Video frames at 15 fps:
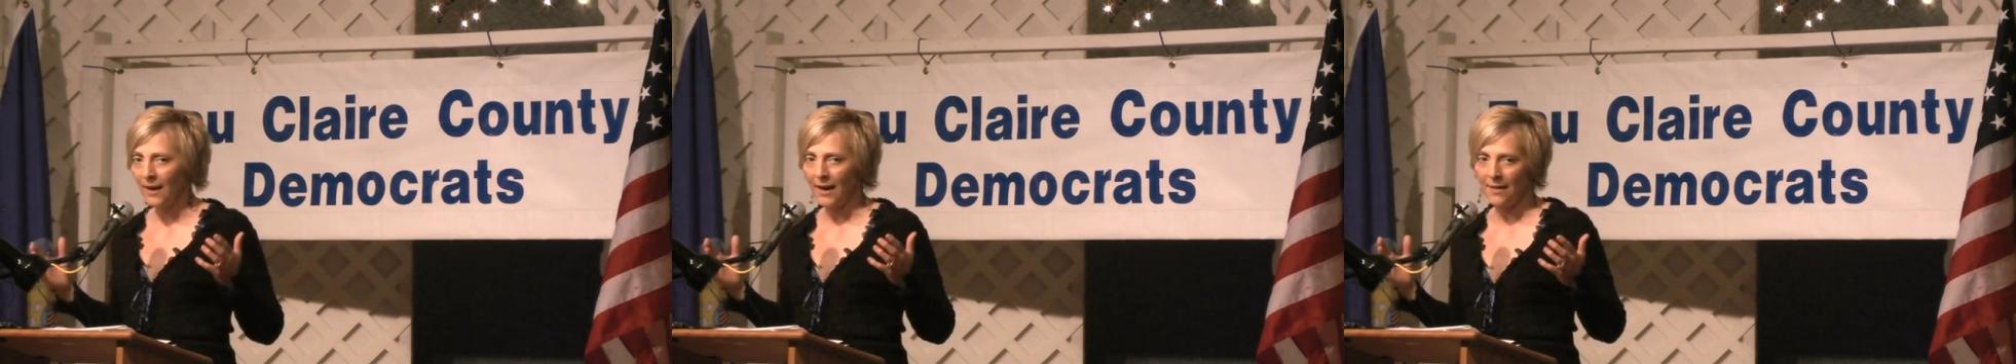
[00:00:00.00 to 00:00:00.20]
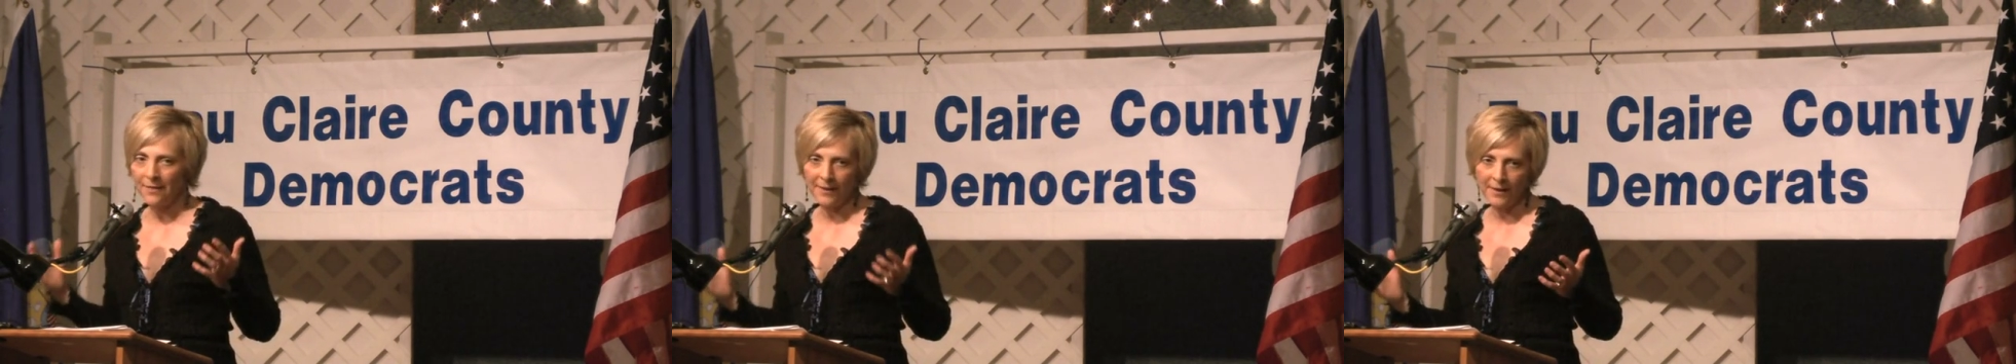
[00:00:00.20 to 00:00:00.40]

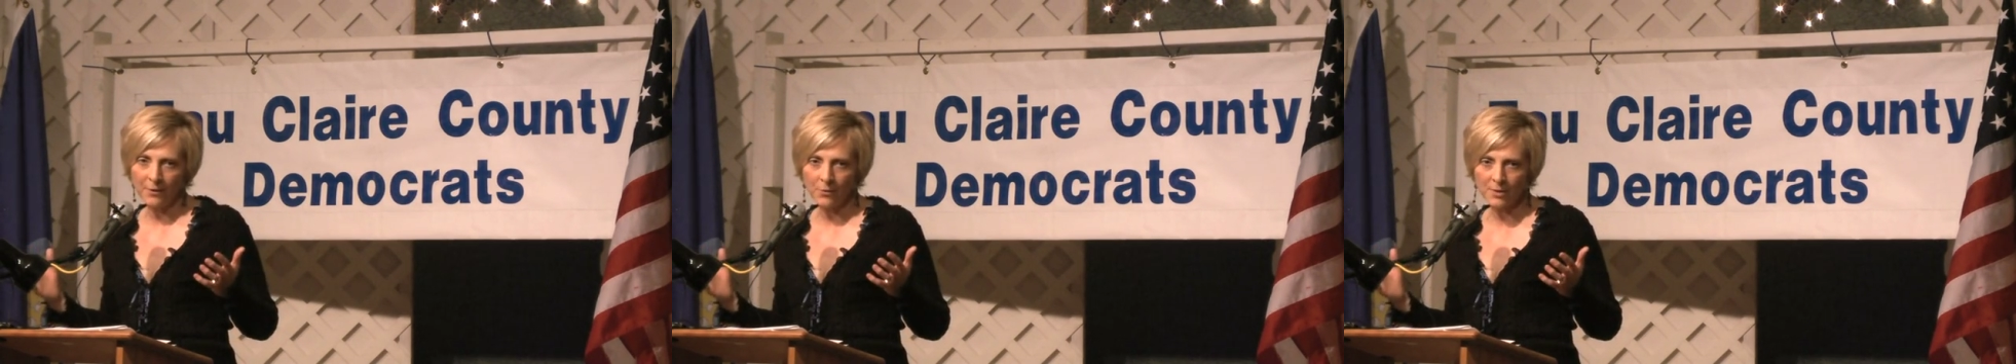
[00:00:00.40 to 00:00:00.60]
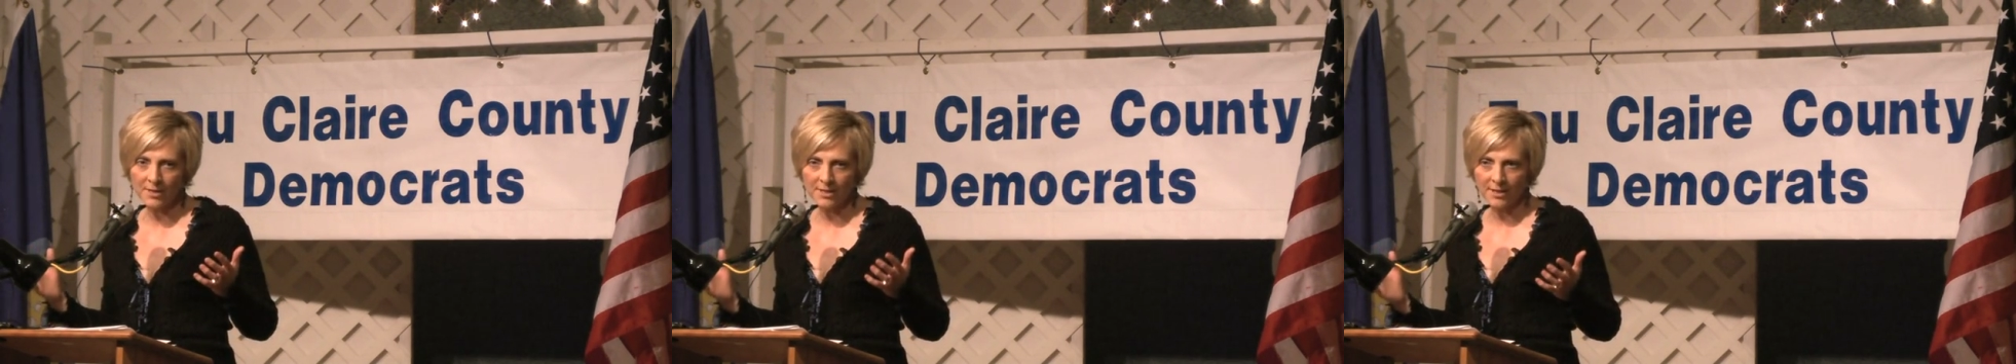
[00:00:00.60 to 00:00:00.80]
I
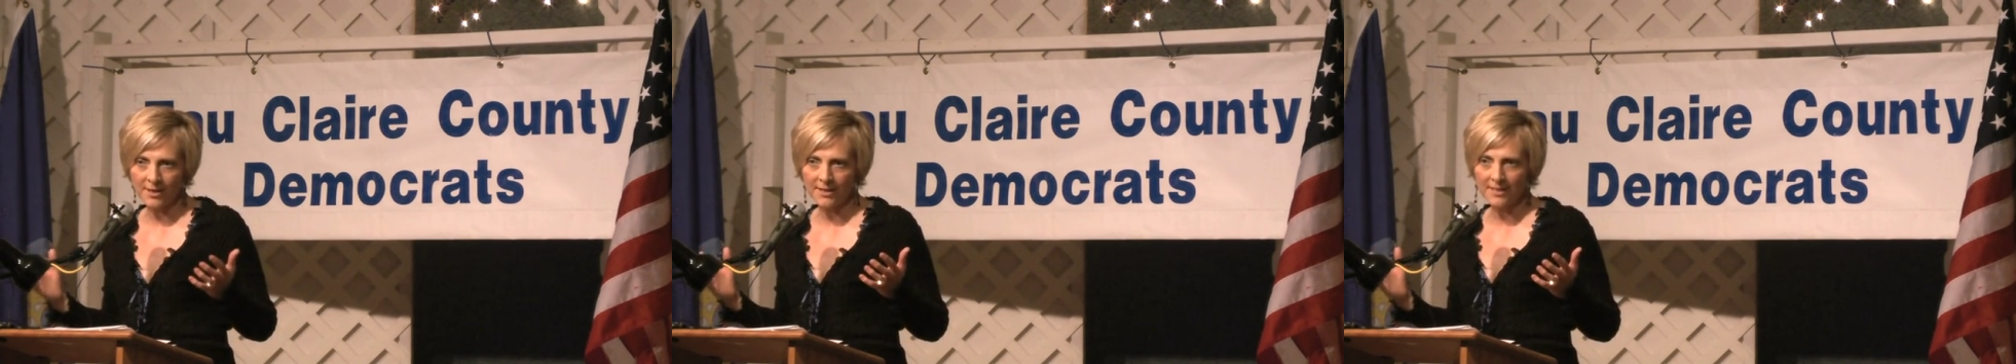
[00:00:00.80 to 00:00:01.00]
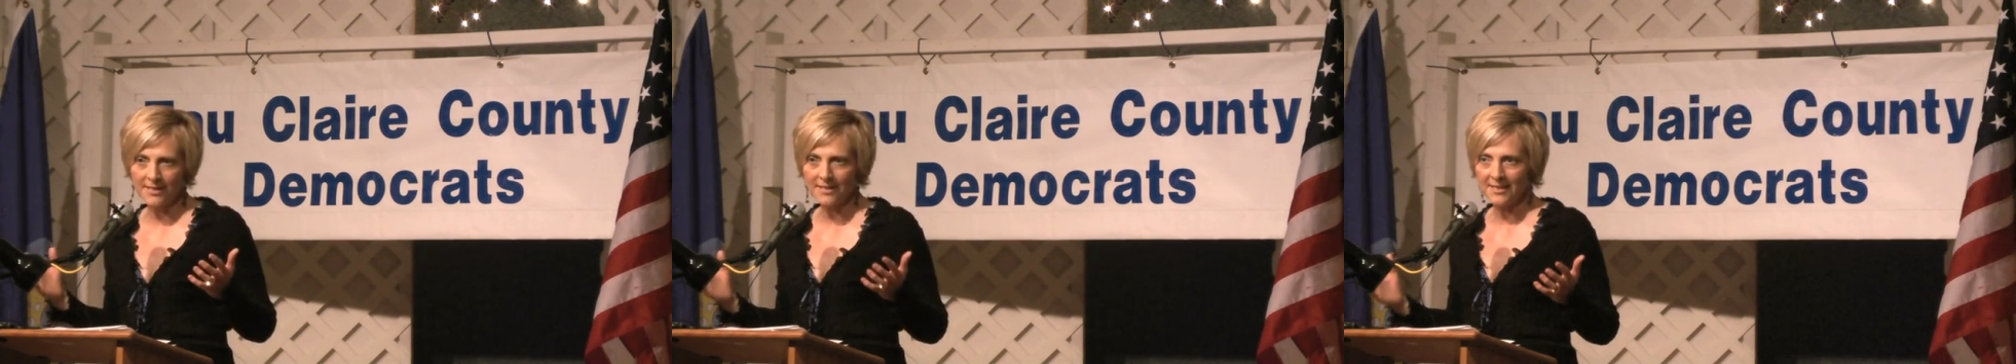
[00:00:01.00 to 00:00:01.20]
think we're
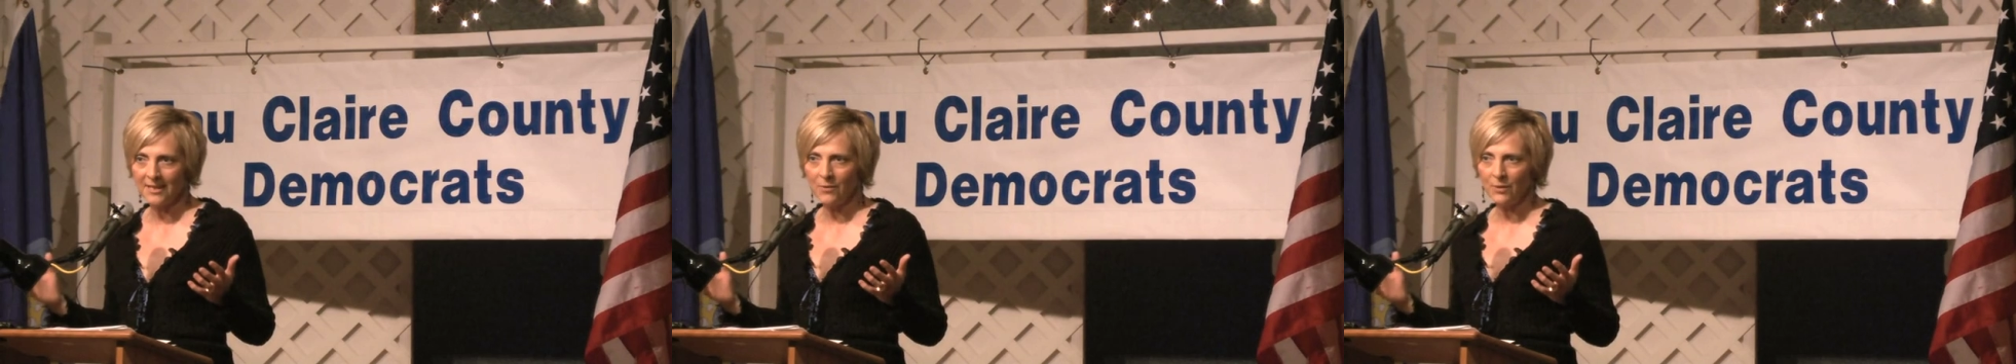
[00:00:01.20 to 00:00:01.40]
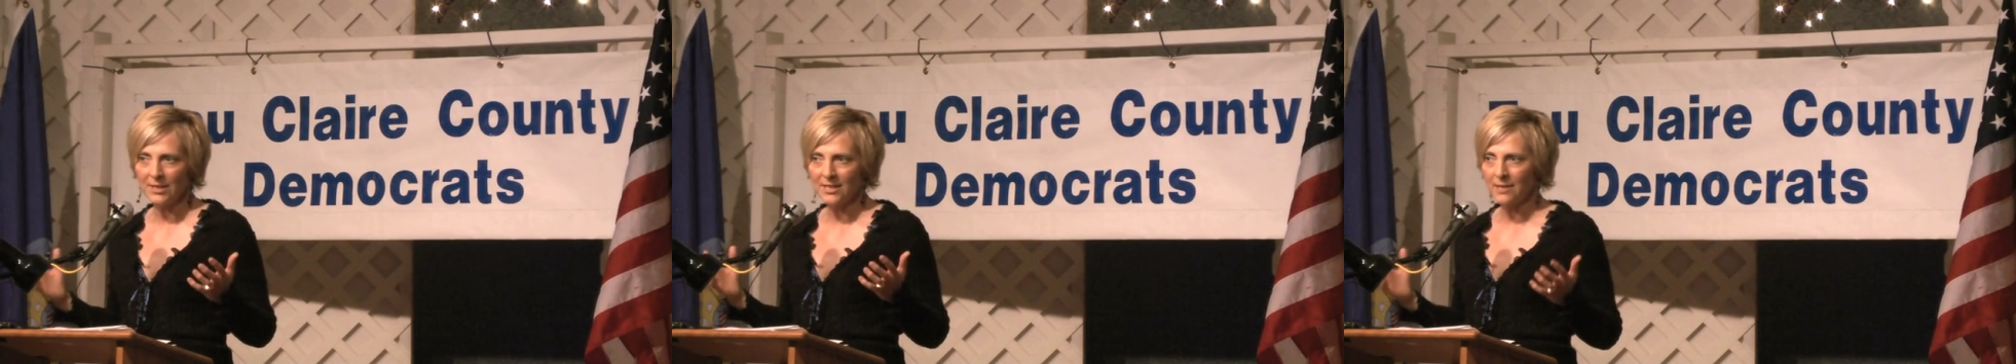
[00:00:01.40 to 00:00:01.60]
starting to
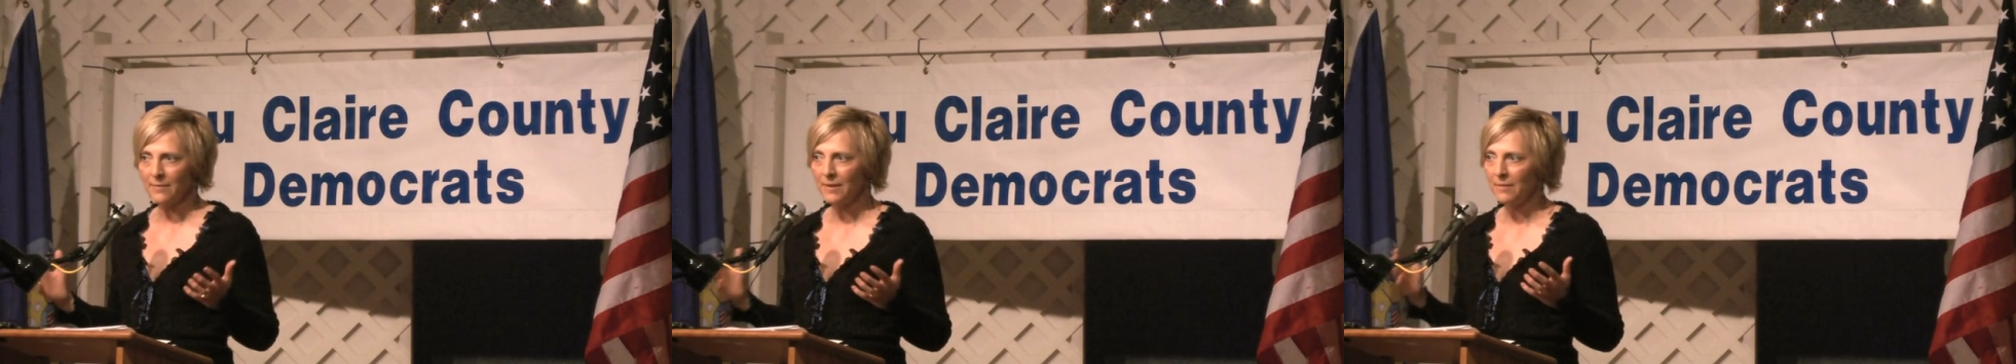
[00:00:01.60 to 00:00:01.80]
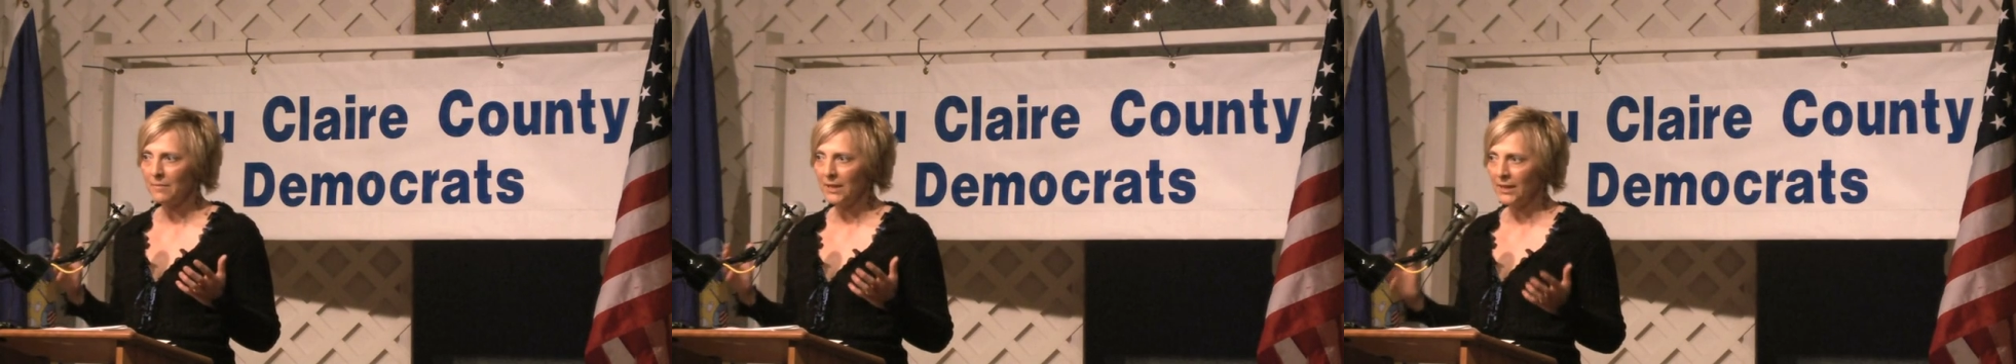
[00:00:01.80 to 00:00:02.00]
see what some of the